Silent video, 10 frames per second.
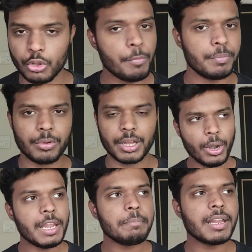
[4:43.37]
Nope. The
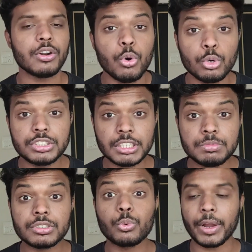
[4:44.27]
only player who
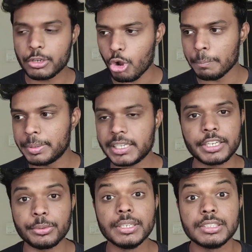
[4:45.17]
seems quite
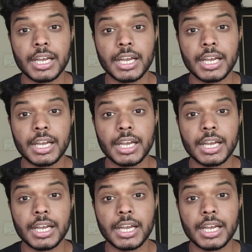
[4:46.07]
competitive